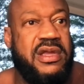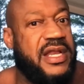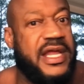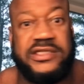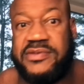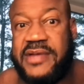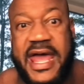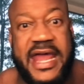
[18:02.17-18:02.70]

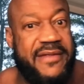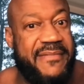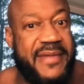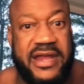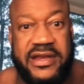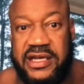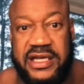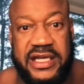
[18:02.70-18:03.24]
That's why I didn't
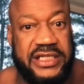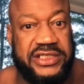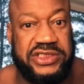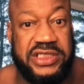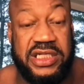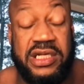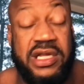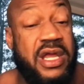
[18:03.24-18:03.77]
buy none of that
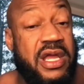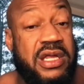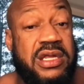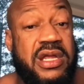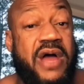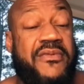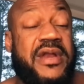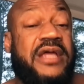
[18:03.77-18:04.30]
shit.
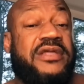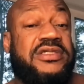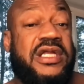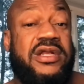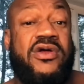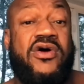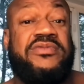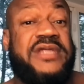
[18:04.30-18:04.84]
Y'all, when I was looking
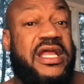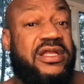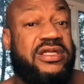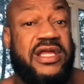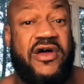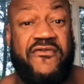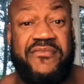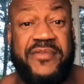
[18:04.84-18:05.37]
at homes, I
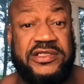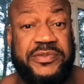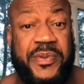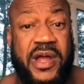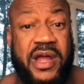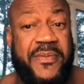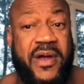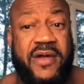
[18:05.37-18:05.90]
looked off
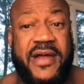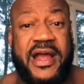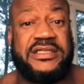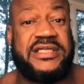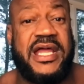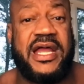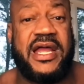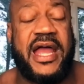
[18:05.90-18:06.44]
Metropolitan Parkway, I
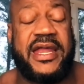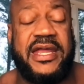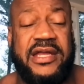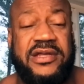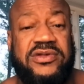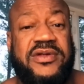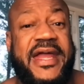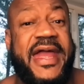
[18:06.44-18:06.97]
said, I
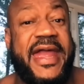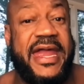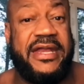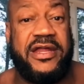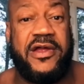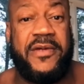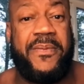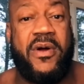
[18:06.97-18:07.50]
can't do it. You got
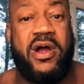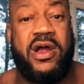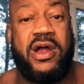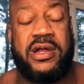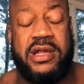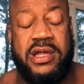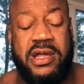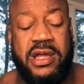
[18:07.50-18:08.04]
Adair
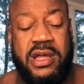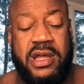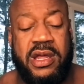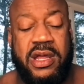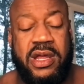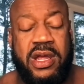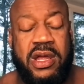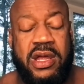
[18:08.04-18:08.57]
Park,
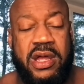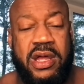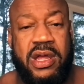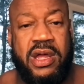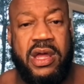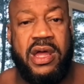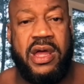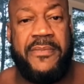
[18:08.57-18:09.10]

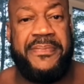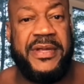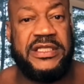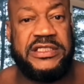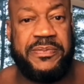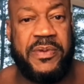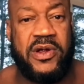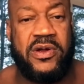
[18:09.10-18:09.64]

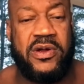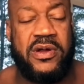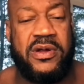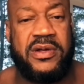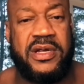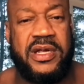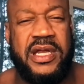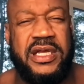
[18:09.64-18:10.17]

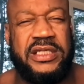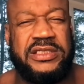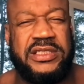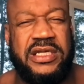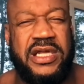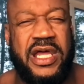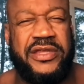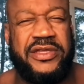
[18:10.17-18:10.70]
Pittsburgh, and there's
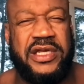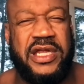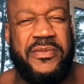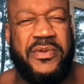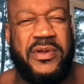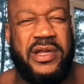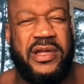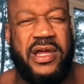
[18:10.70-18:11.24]
another
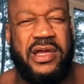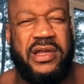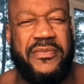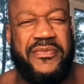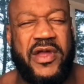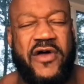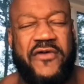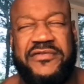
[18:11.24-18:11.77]
neighborhood
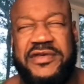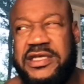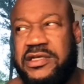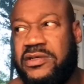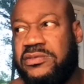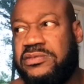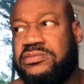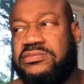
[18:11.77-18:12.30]
up there off
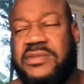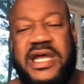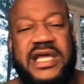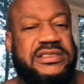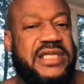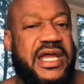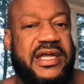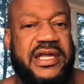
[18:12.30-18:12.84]
Deal. But I
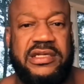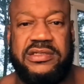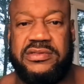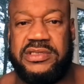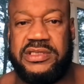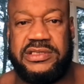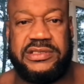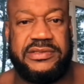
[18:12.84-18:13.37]
said, I can't do
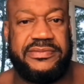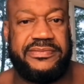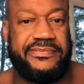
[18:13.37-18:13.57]
this.